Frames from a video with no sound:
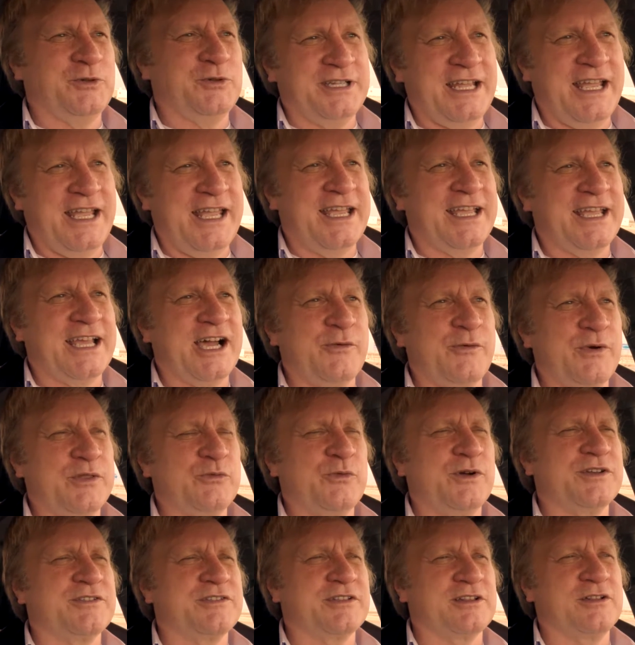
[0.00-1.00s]
would hang out with
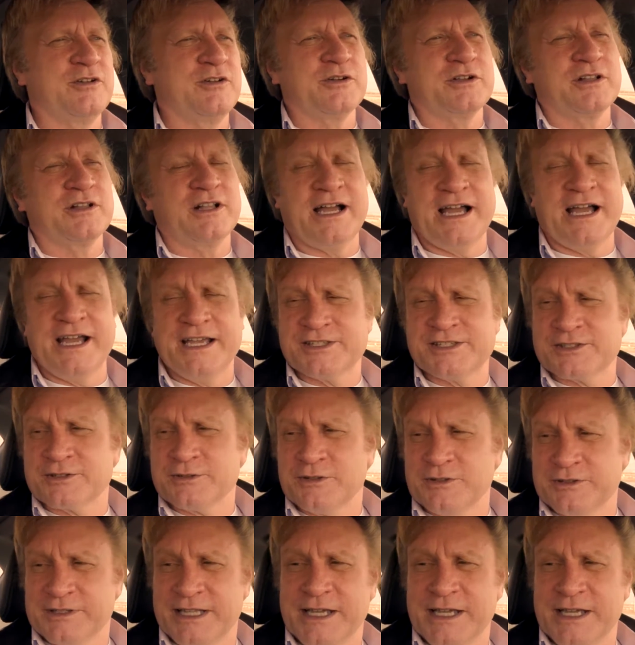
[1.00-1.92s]
went to the local high school,